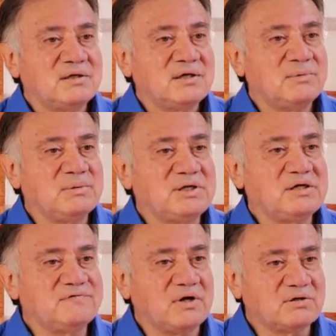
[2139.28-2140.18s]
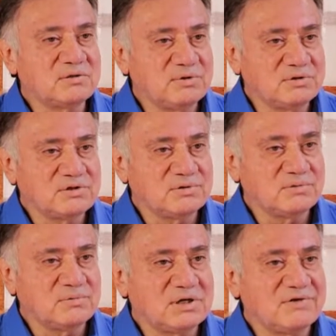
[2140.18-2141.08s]
Am I being vulnerable
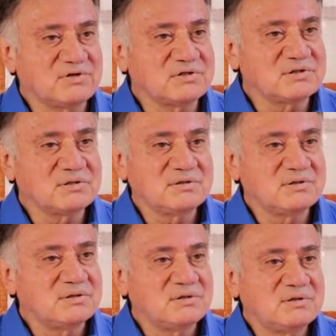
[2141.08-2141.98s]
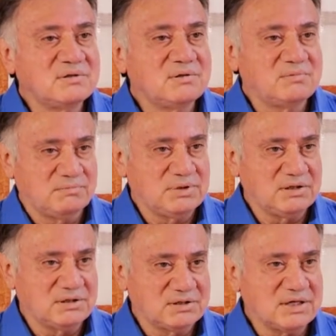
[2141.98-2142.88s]
to whatever's
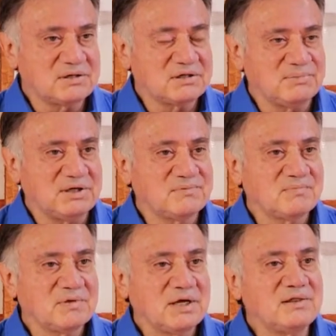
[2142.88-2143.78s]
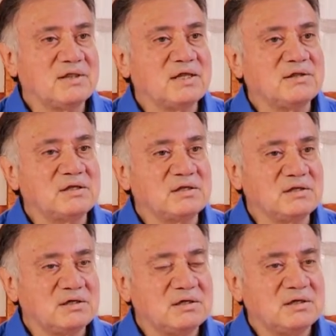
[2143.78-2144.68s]
being sent to me? And then
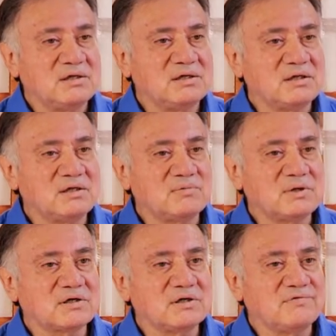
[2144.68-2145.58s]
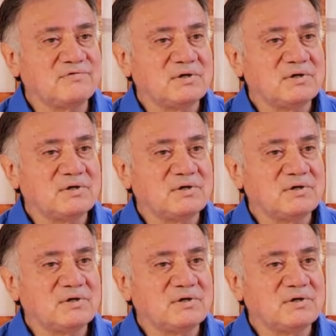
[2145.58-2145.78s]
the inner work of